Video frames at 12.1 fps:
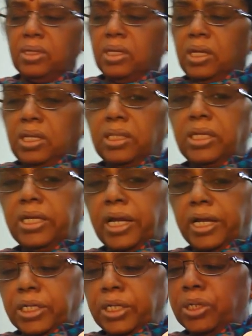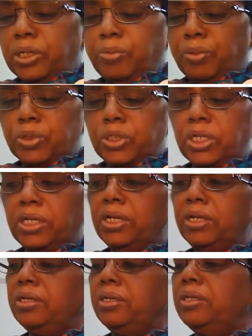The anterior
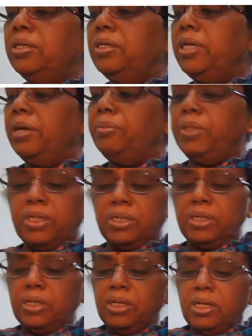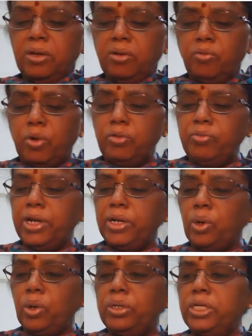posterior diameter, what we had
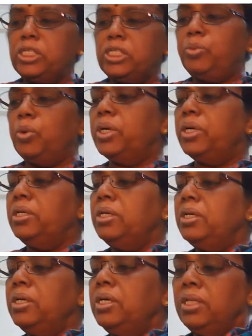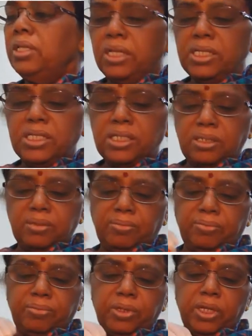already spoken, this
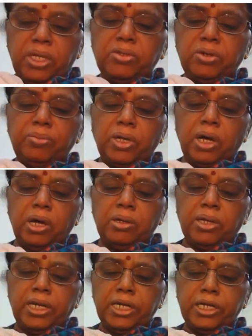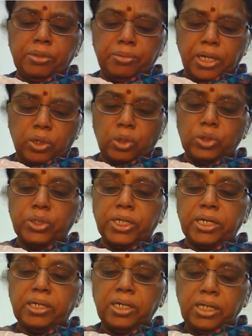is from the anatomical
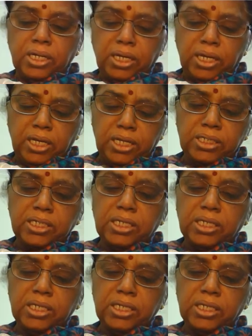conjugate is